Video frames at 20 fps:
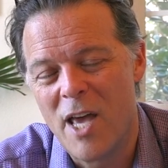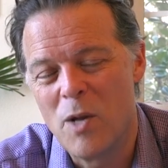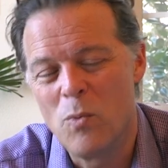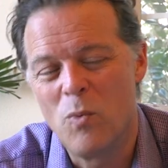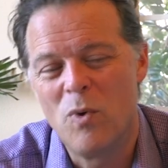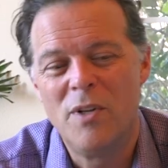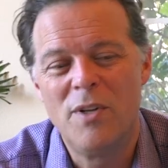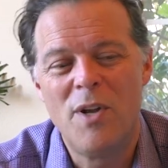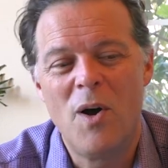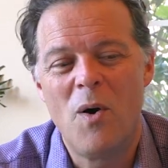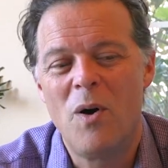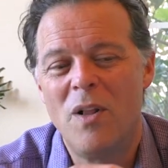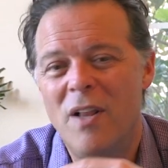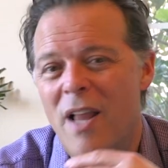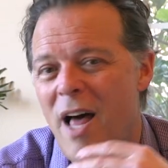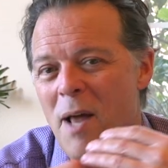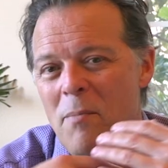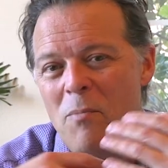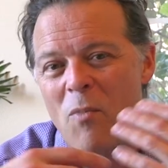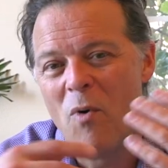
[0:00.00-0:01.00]
and we'll know a
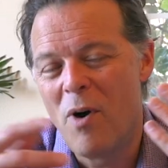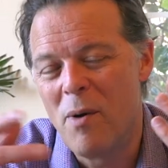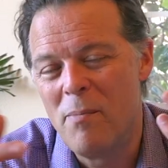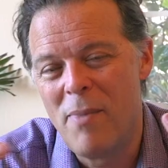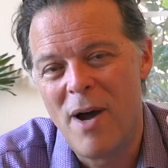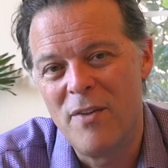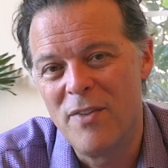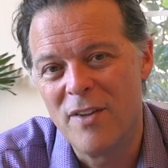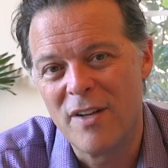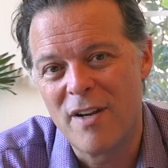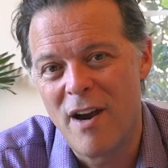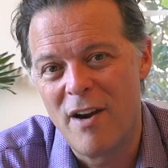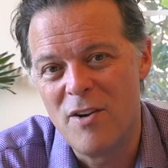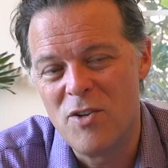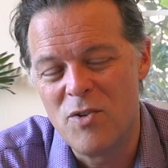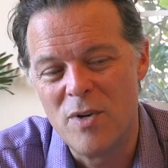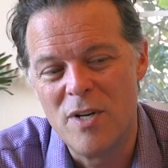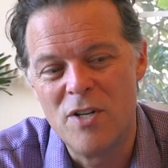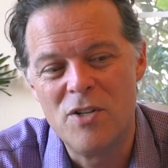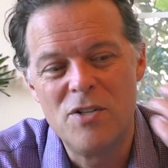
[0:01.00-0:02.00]
lot more about the
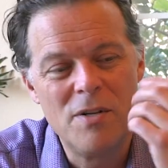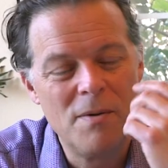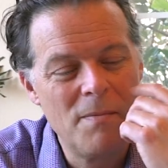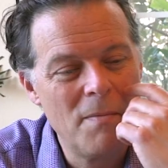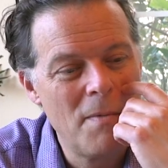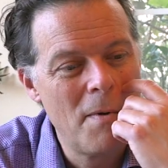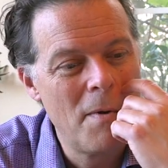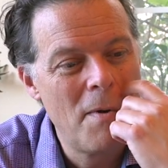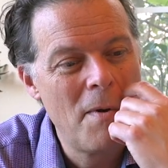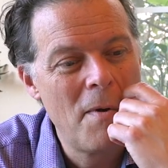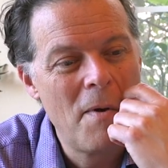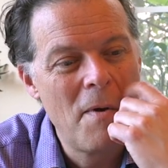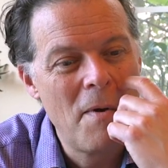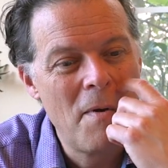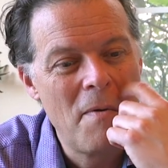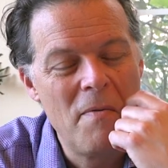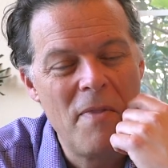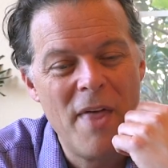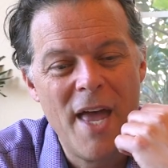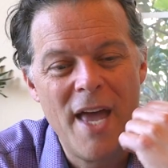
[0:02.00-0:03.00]
cartridge
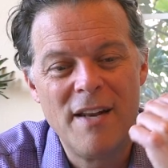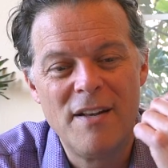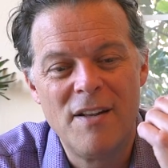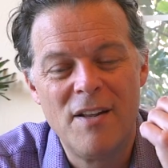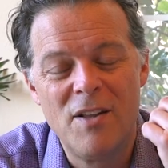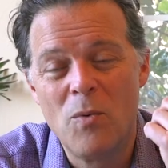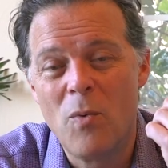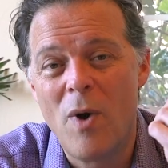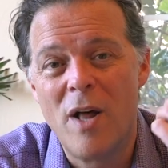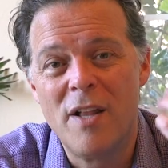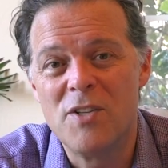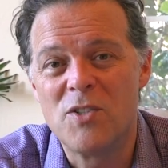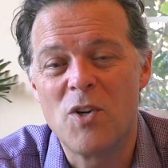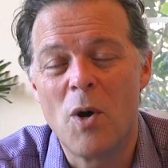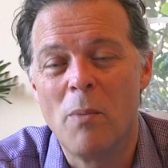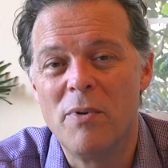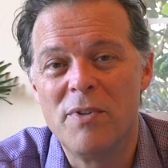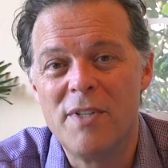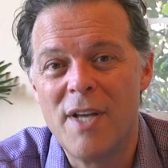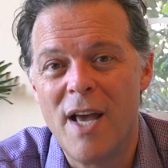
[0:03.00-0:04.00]
than the Wally
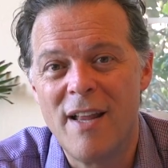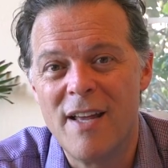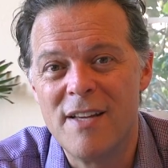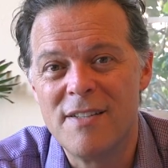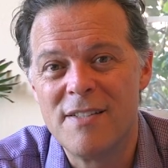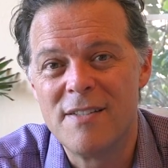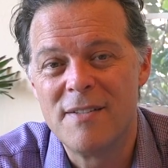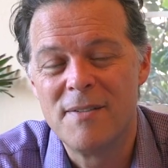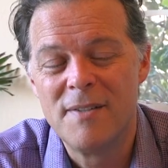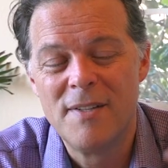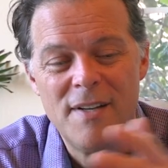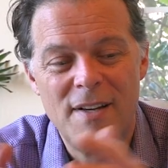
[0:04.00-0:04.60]
scope will tell us.